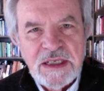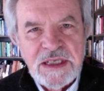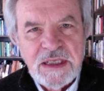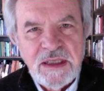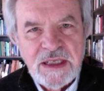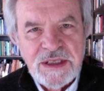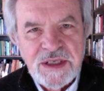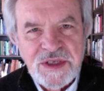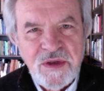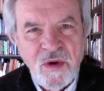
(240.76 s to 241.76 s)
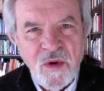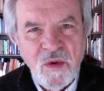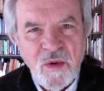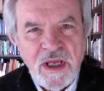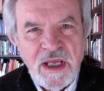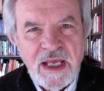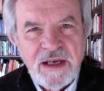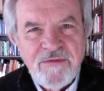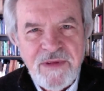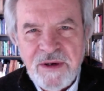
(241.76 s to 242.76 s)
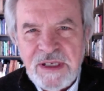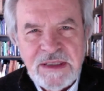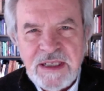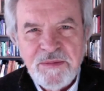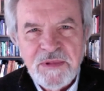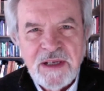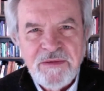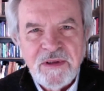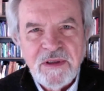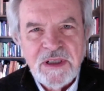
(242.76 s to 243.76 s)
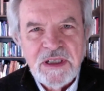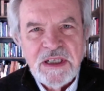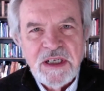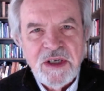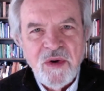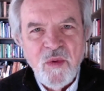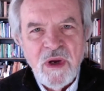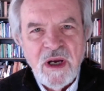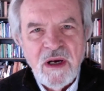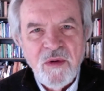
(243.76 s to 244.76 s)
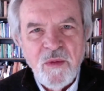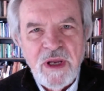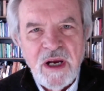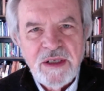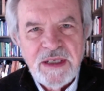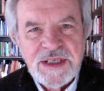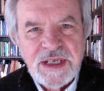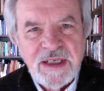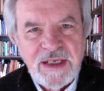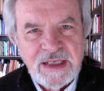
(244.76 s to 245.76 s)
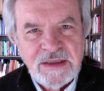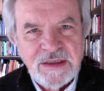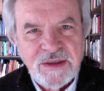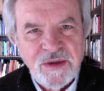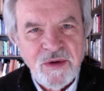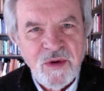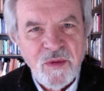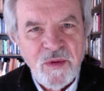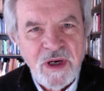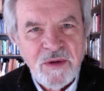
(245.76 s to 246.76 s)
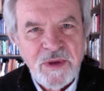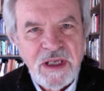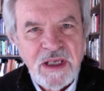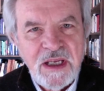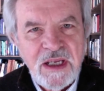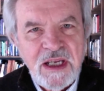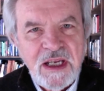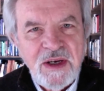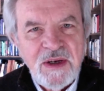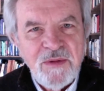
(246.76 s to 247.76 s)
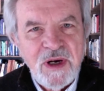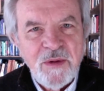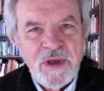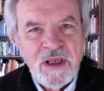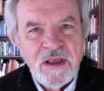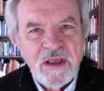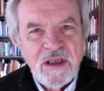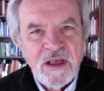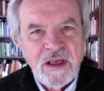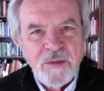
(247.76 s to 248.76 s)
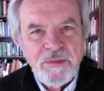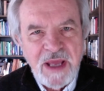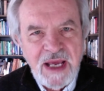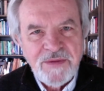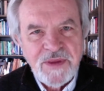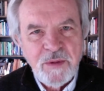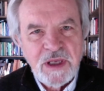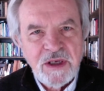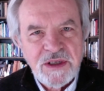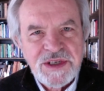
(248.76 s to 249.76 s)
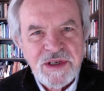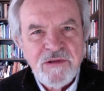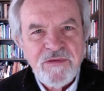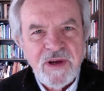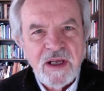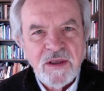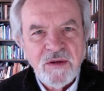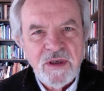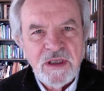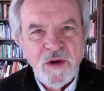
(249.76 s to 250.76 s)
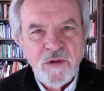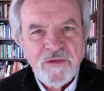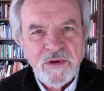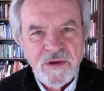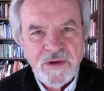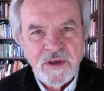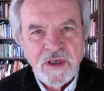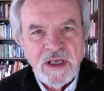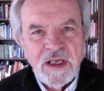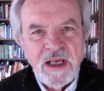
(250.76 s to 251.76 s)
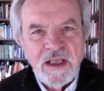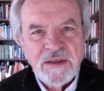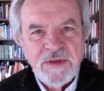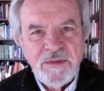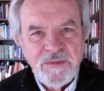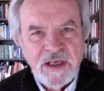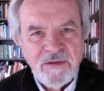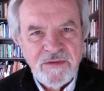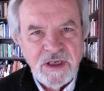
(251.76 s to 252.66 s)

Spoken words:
it lets us know at a very deep level where we are disconnected, or where we a path that we could still follow and go further and benefit.